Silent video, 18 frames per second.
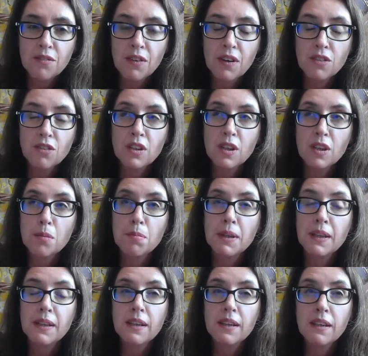function in
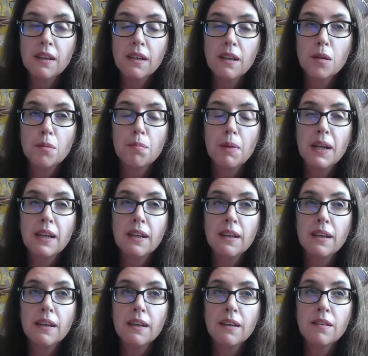particular, but
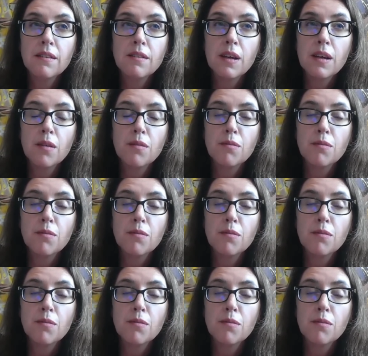it is